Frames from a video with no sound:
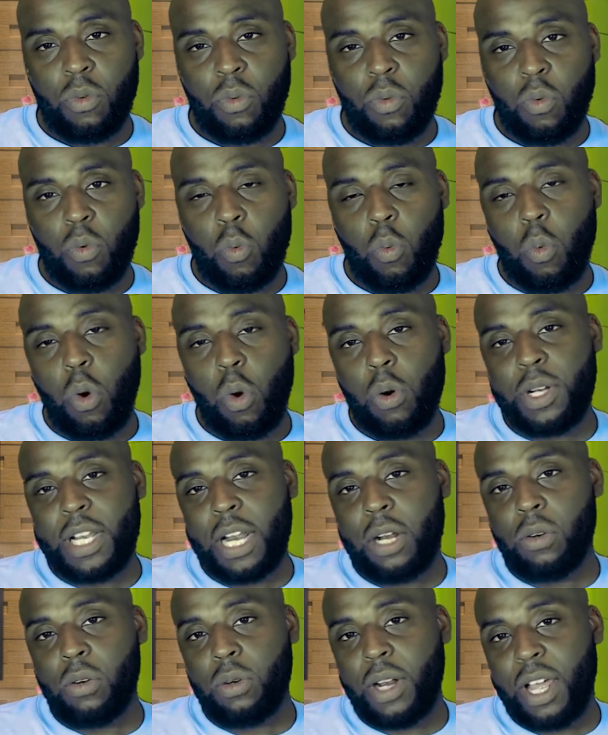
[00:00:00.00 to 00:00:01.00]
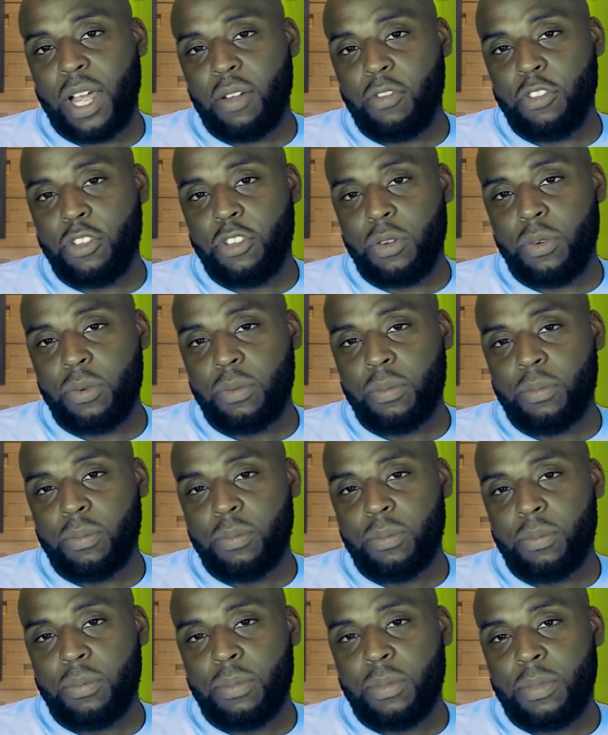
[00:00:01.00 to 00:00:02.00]
What would that look like for you?
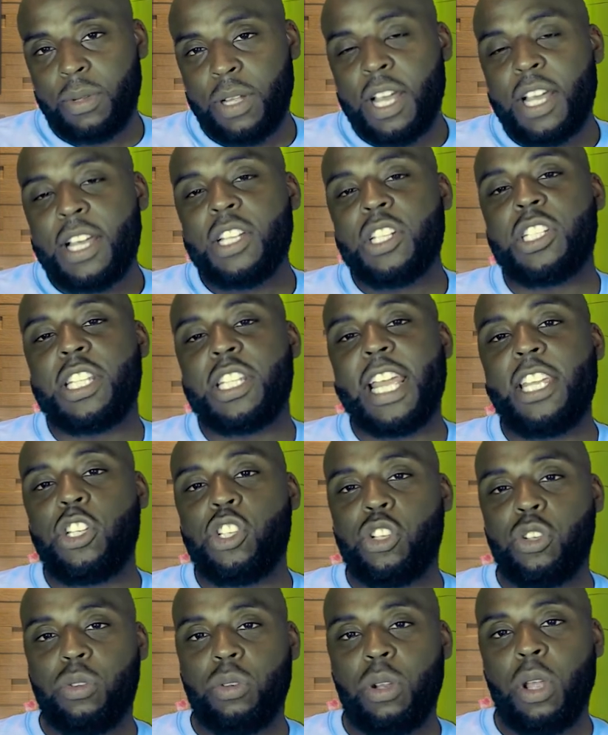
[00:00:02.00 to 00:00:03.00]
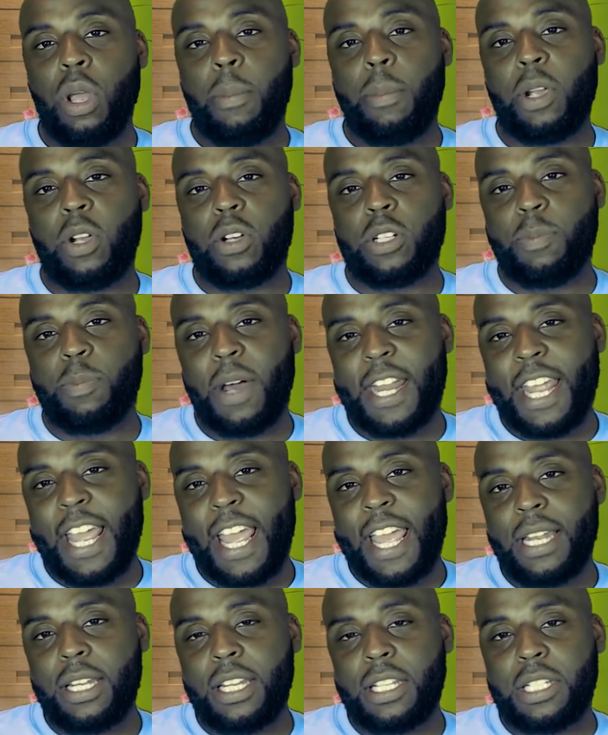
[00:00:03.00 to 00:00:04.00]
Stay tuned, because by the
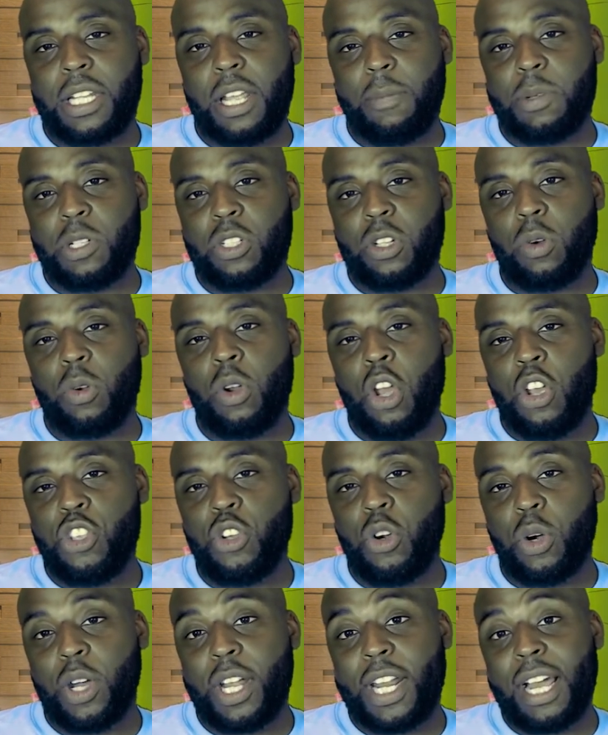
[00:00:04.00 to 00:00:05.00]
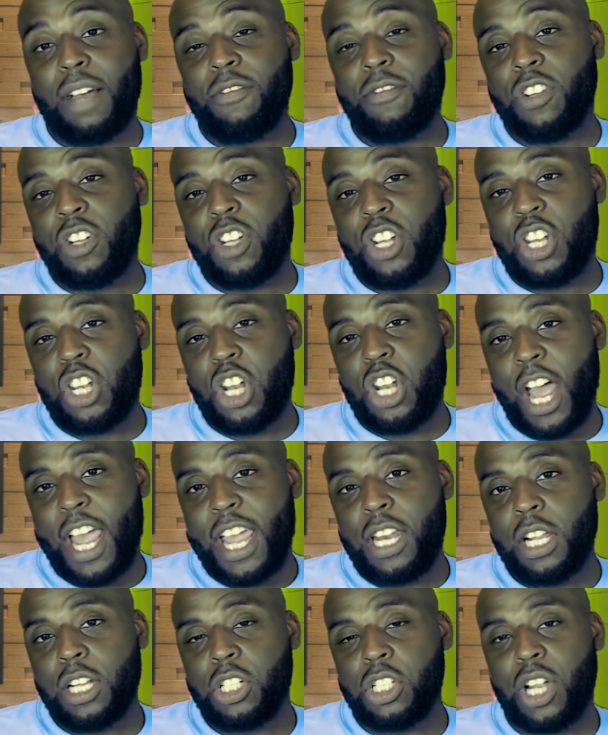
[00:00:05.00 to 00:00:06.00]
end of this episode, you're going to have
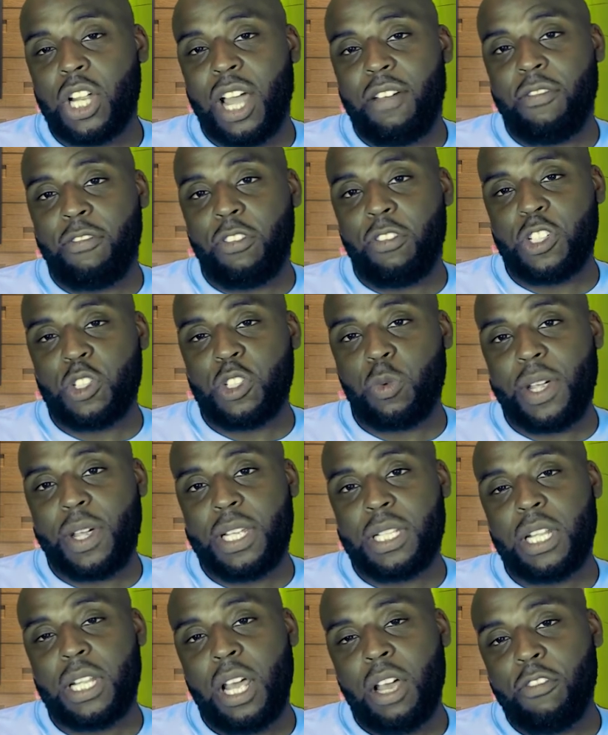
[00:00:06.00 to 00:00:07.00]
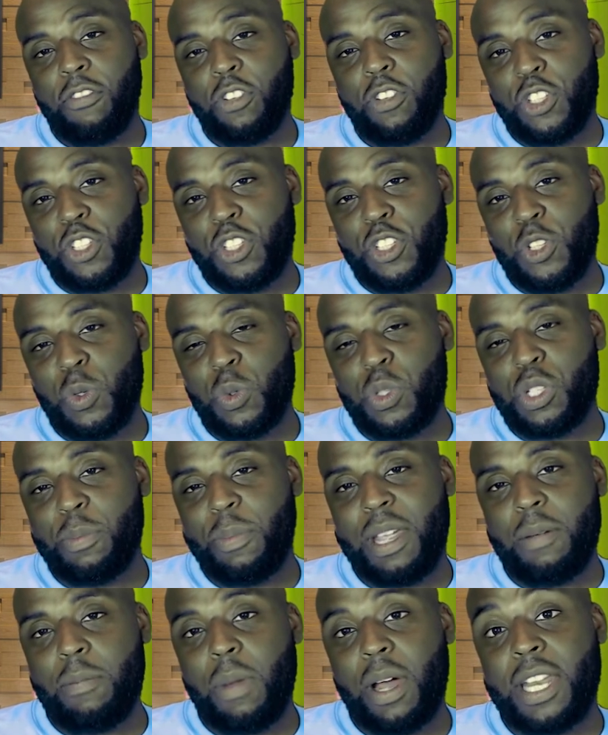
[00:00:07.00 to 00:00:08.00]
9 diverse ways for you to
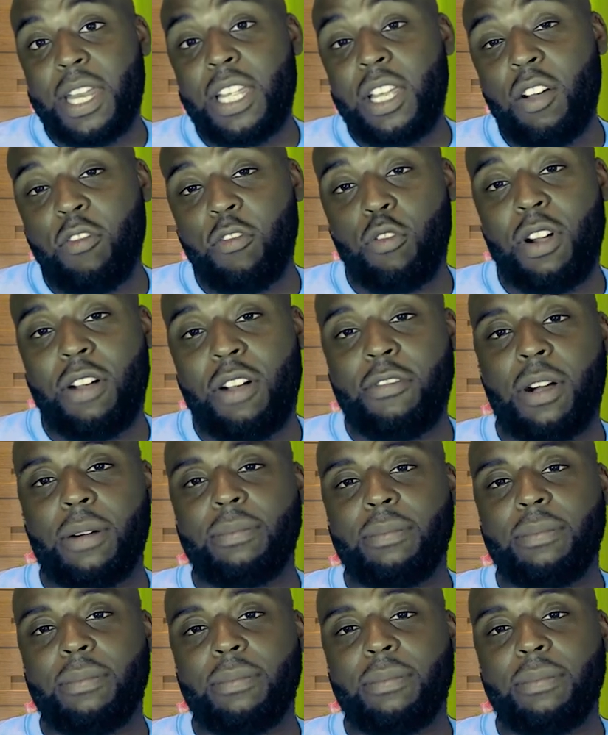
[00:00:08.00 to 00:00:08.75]
make money forever.